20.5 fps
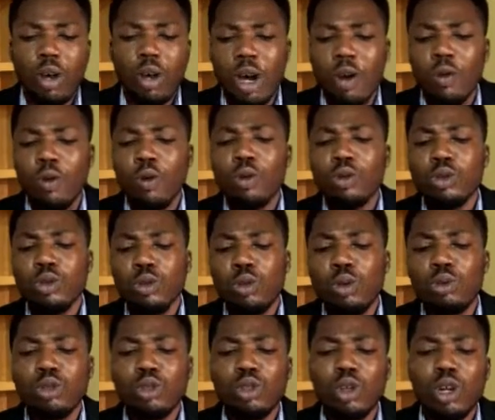I also
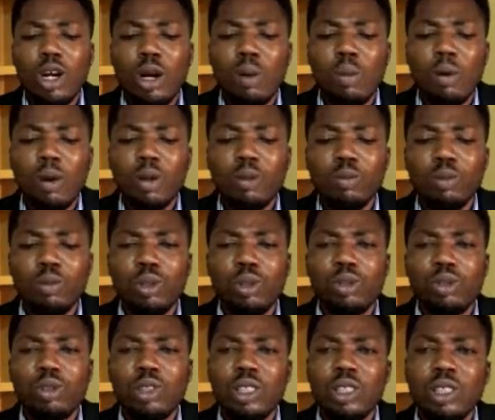want to talk about
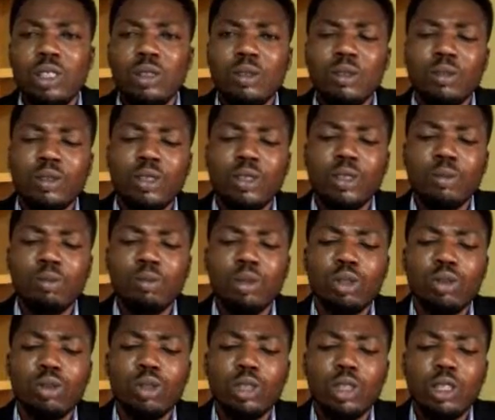building
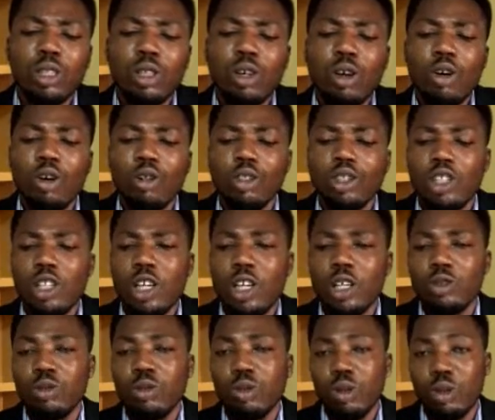on your
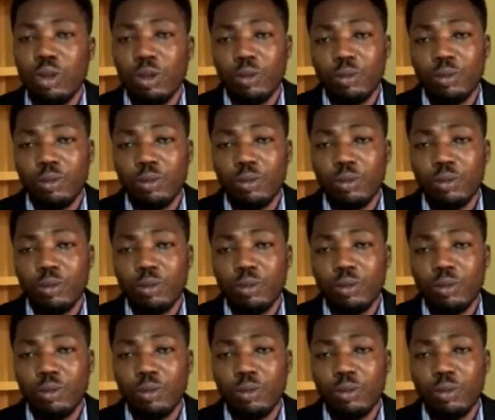network.